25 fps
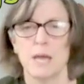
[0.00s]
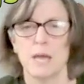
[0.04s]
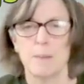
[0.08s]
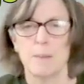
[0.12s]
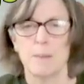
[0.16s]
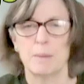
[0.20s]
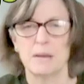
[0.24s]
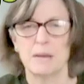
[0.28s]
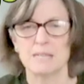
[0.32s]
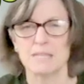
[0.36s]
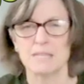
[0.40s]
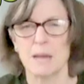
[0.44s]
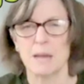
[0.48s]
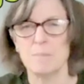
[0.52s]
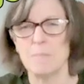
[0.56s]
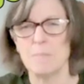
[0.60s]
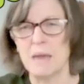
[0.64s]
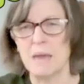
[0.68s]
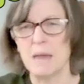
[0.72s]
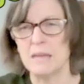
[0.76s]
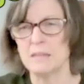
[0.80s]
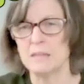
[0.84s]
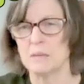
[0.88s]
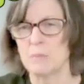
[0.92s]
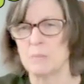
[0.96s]
But as I
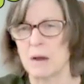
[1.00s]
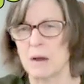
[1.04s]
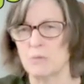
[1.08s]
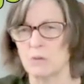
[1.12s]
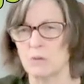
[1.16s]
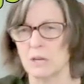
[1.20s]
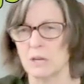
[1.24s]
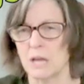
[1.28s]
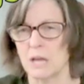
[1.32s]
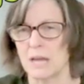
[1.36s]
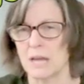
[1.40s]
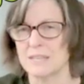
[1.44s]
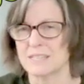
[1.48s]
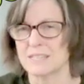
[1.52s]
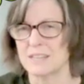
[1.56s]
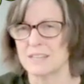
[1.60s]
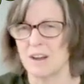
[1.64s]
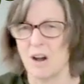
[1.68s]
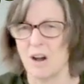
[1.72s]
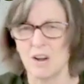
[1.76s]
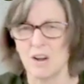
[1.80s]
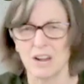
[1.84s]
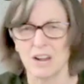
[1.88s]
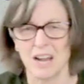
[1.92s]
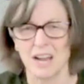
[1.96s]
made them, I realized
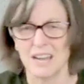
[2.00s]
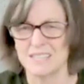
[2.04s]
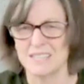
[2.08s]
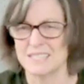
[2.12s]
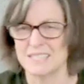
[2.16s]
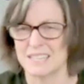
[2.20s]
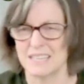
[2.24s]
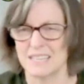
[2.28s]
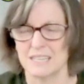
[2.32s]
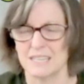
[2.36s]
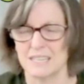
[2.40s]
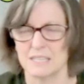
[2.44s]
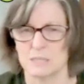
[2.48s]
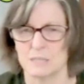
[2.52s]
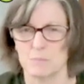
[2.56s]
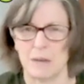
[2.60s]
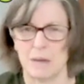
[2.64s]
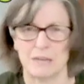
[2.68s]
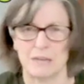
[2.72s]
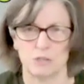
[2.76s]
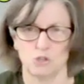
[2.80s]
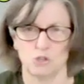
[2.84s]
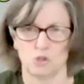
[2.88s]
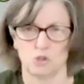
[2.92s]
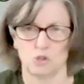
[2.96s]
all kinds of kids
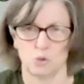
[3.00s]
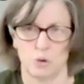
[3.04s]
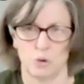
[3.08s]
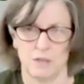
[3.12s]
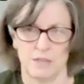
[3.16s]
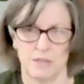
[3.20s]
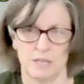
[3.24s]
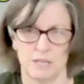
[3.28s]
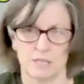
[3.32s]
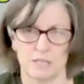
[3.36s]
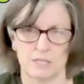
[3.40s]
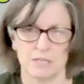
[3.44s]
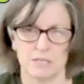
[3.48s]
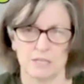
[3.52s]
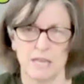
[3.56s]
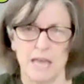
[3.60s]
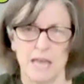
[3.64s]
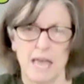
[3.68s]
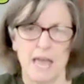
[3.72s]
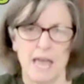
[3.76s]
might enjoy this.